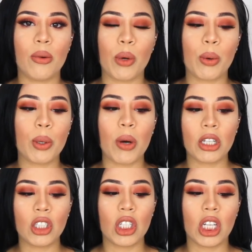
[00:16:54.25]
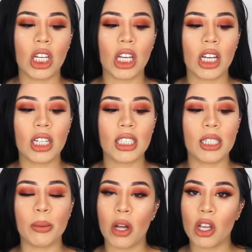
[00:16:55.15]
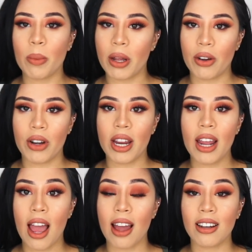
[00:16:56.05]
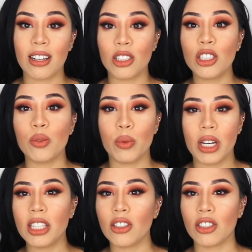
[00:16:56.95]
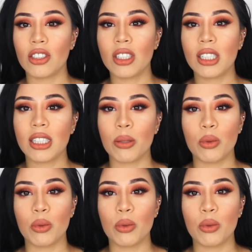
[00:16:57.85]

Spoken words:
We were watching some documentary and it just really touched us.